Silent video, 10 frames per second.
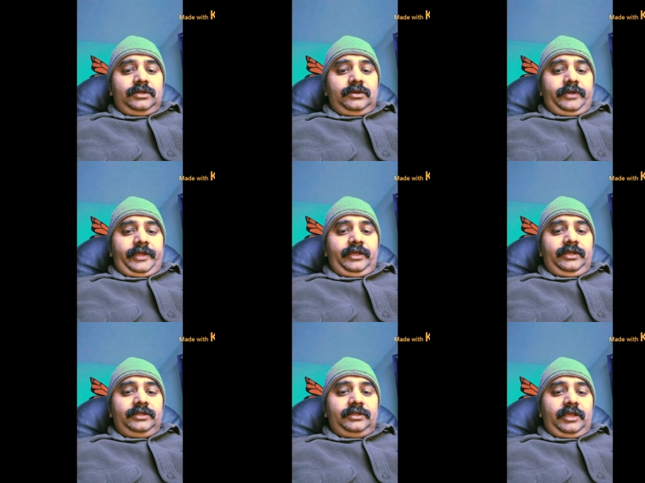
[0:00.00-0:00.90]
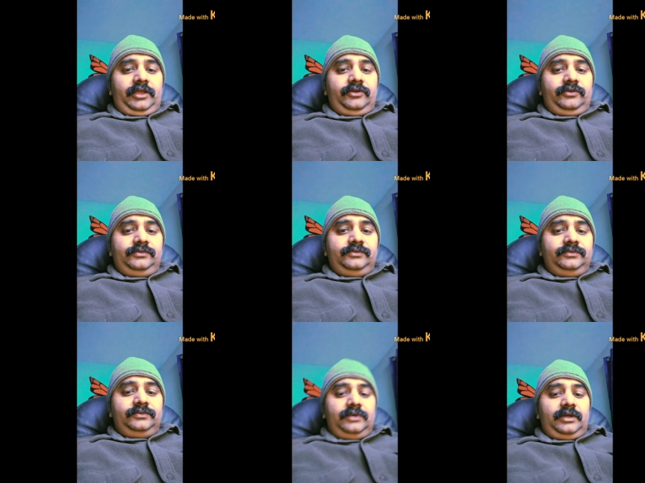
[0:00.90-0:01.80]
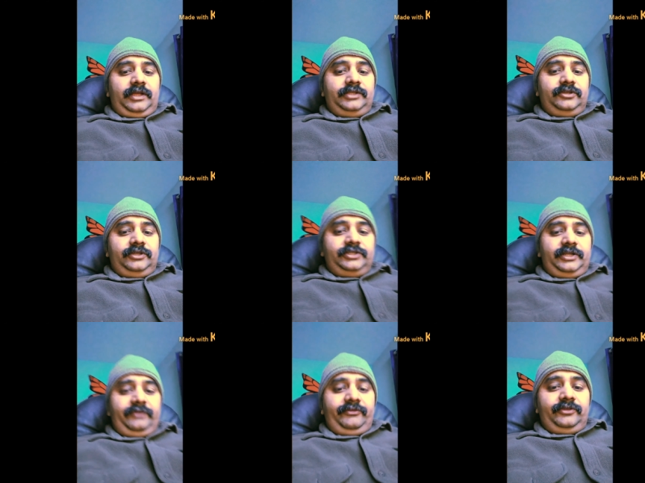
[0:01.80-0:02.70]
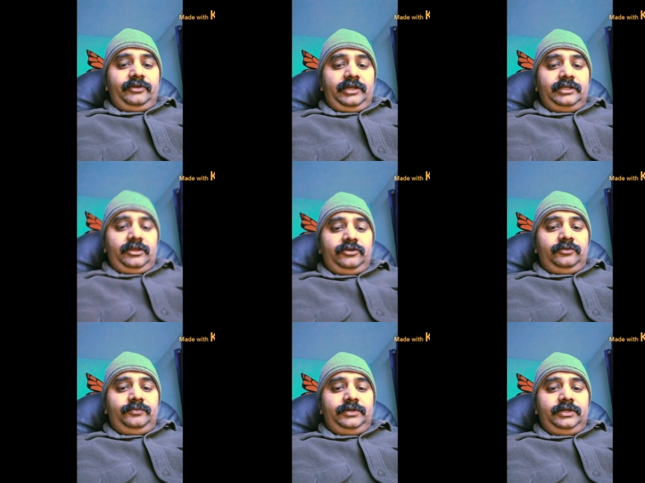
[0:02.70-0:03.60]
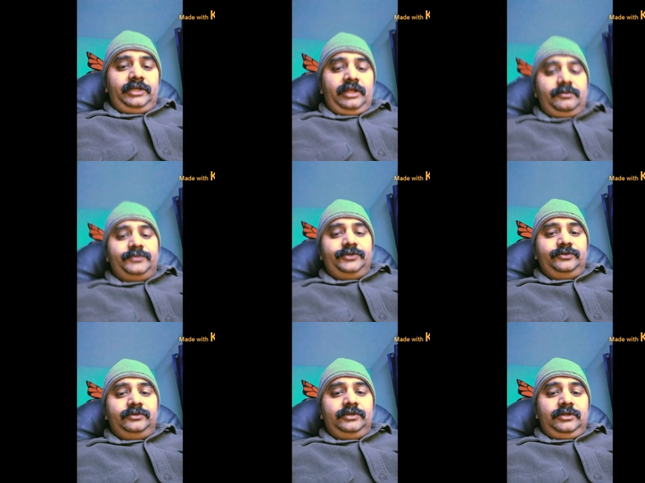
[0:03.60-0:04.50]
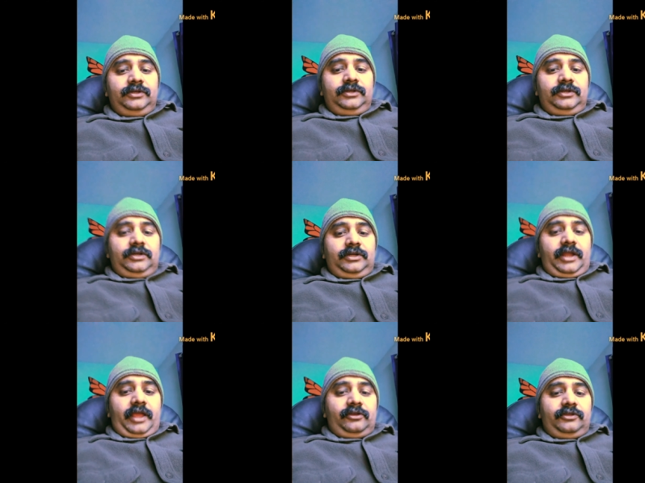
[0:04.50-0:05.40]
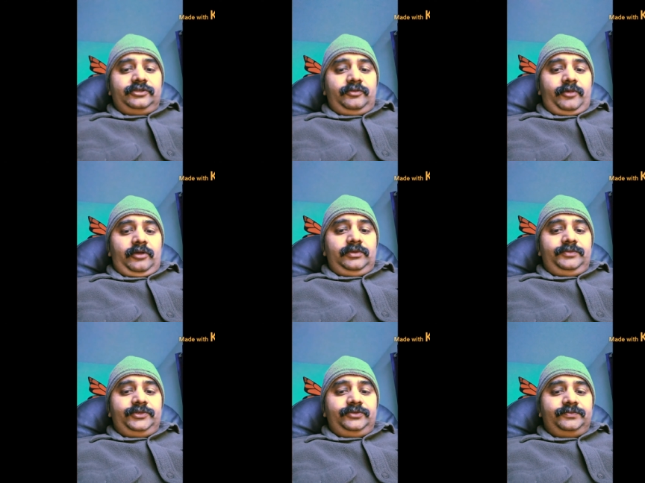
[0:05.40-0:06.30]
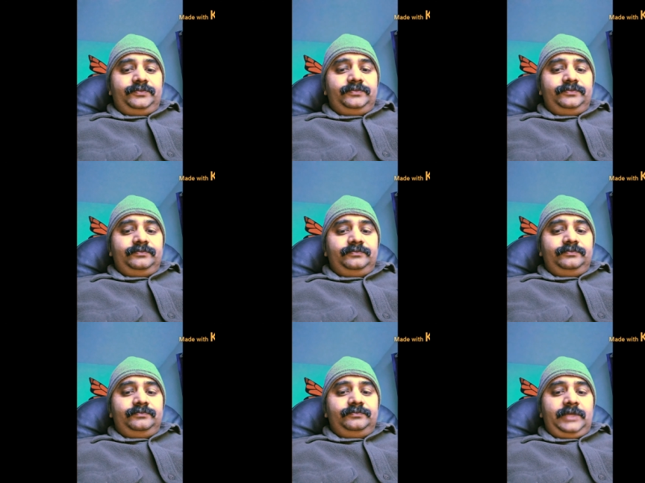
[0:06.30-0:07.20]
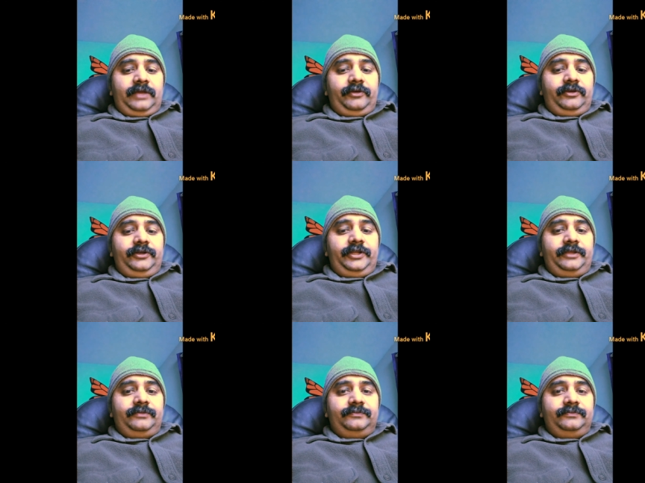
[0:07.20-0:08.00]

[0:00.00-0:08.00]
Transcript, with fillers: Okay, thank you. I enjoyed sharing with you guys. I hope uh, it helps you uh, diagnose your problem too. Have a good day.